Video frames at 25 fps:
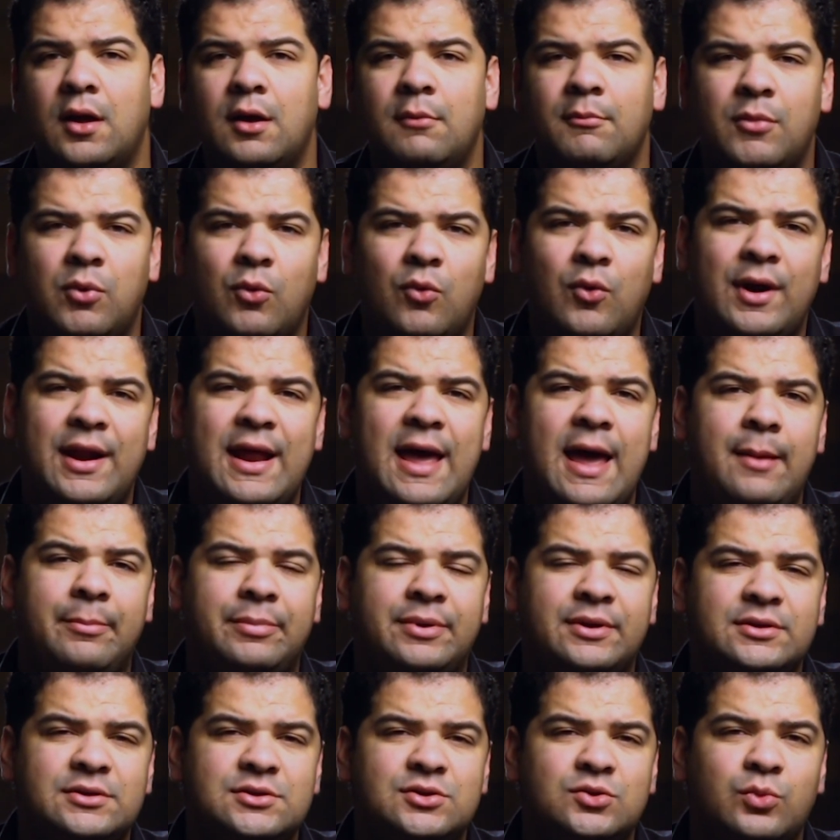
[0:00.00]
But what
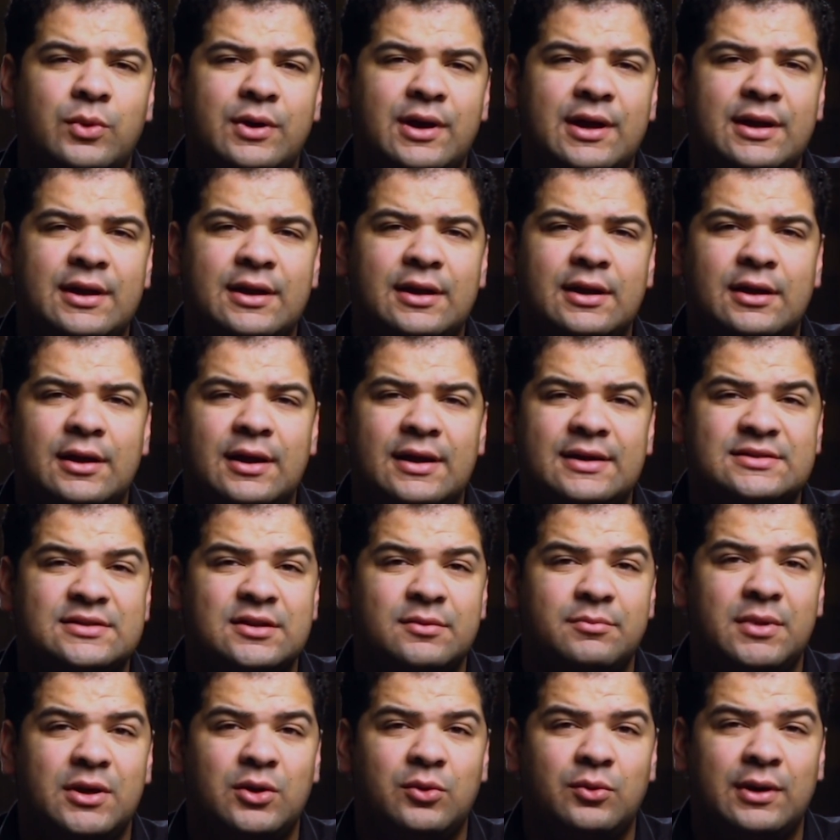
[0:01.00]
happens when
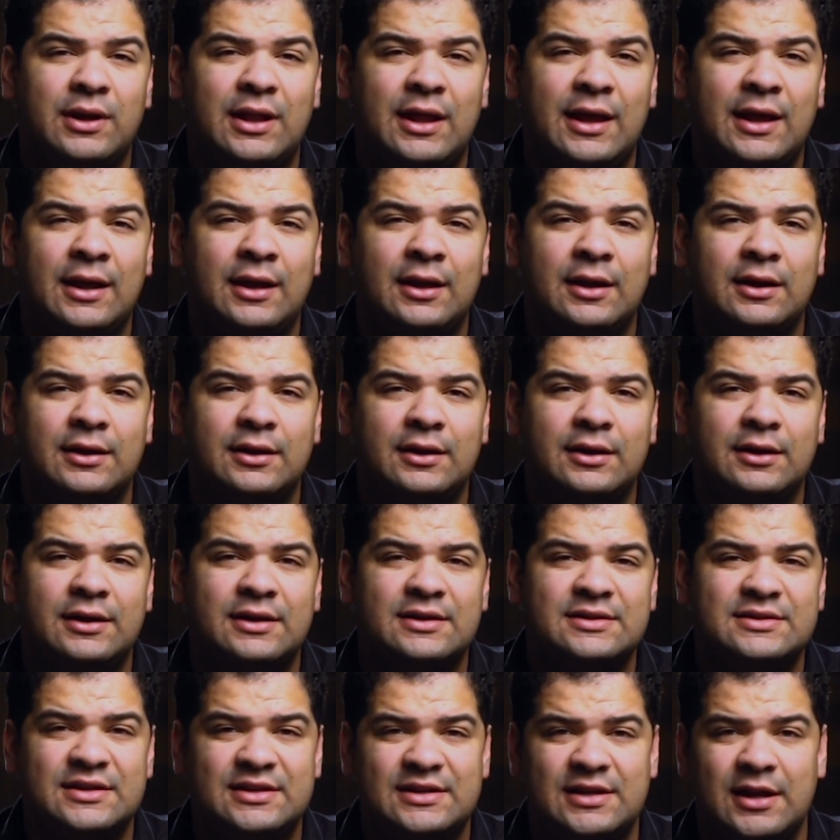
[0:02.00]
SMB relay is
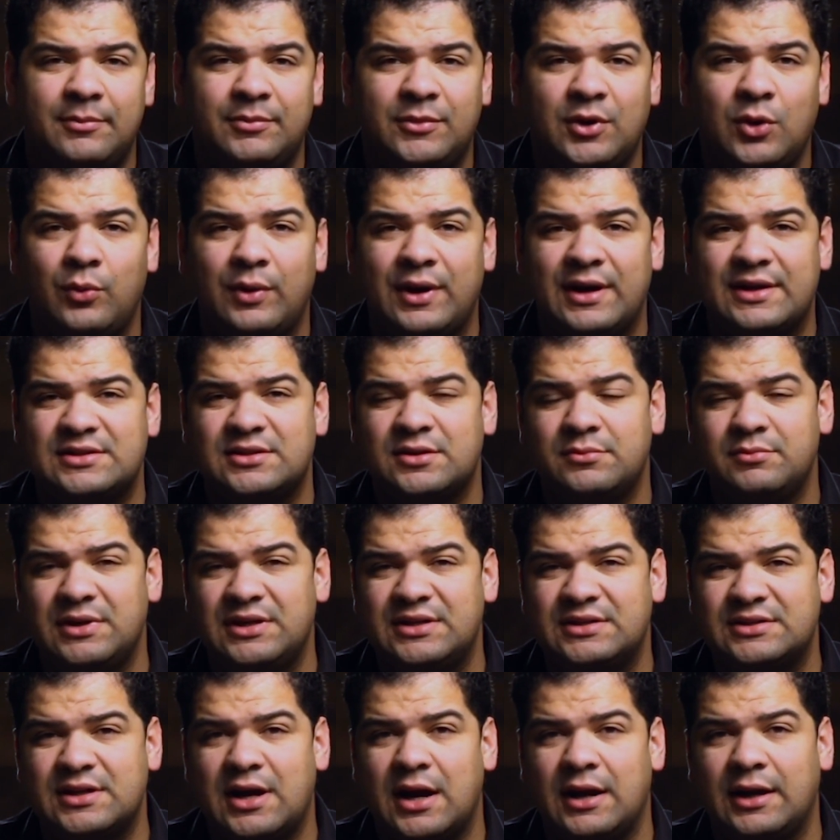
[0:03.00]
attempted when SMB
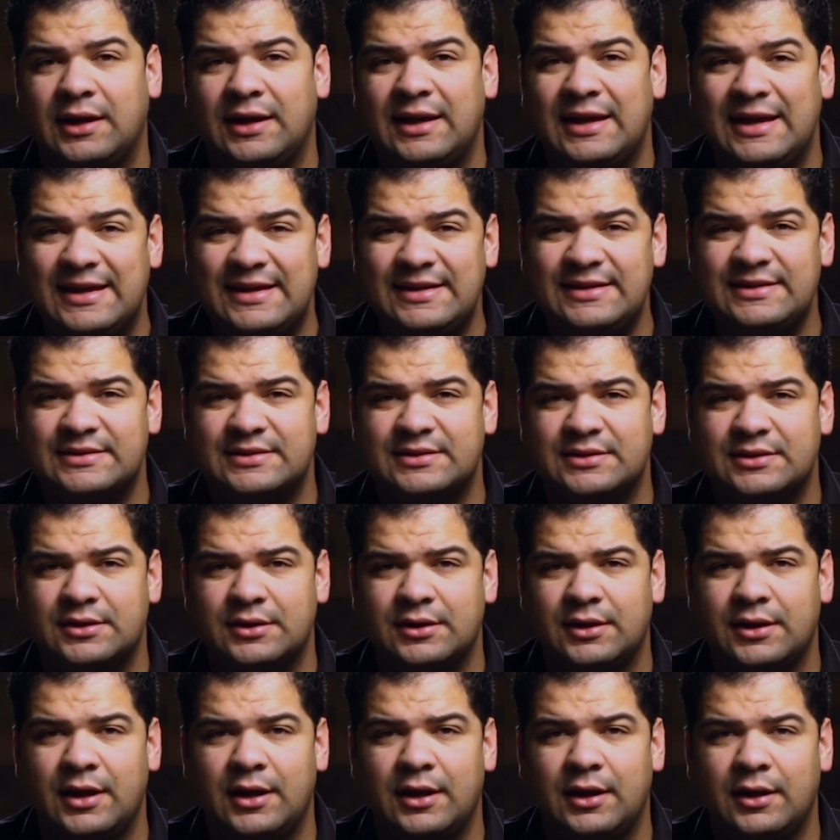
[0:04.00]
signing is
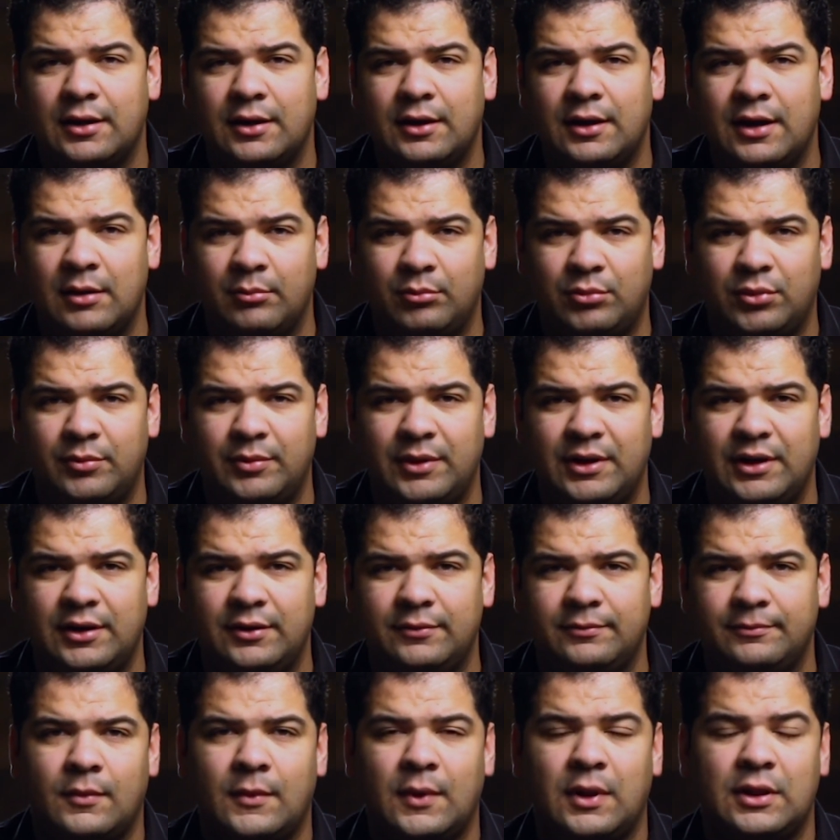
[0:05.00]
implemented?
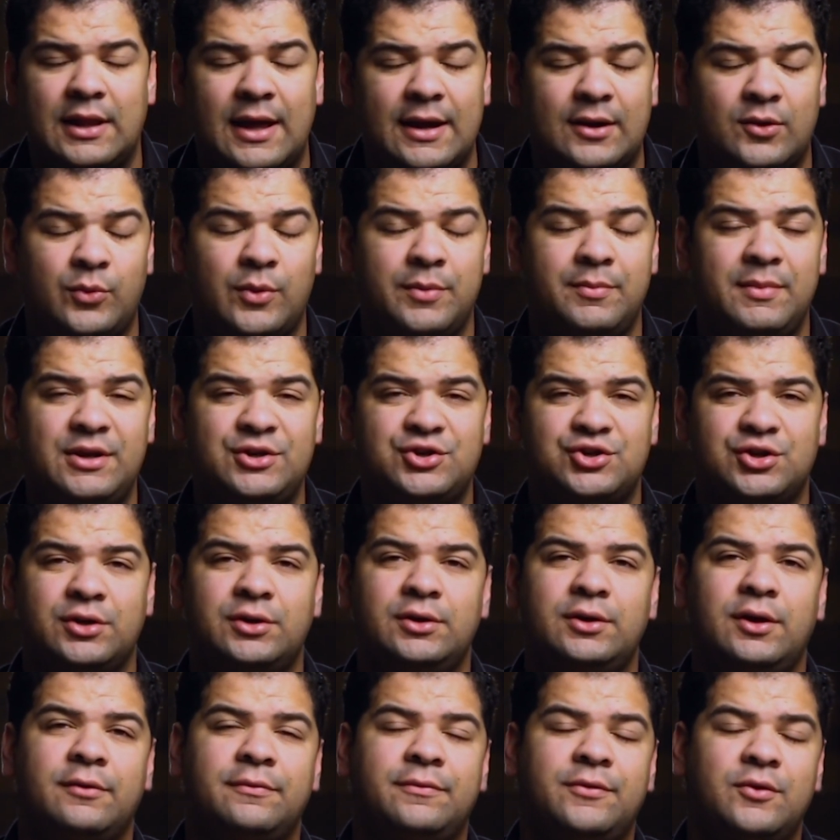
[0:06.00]
Like we mentioned
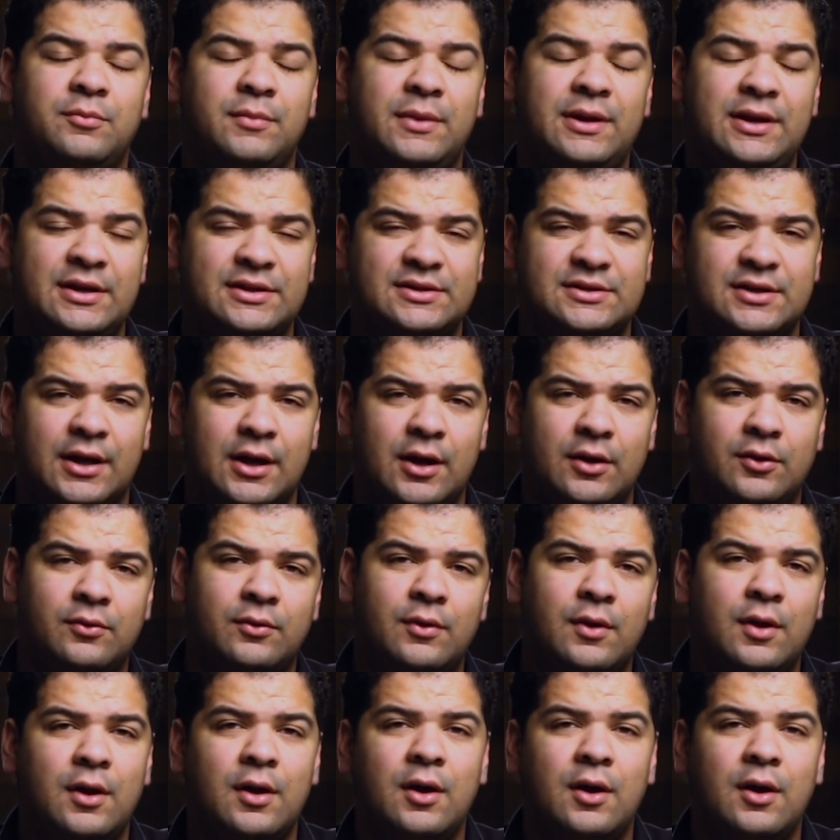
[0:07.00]
a few minutes ago,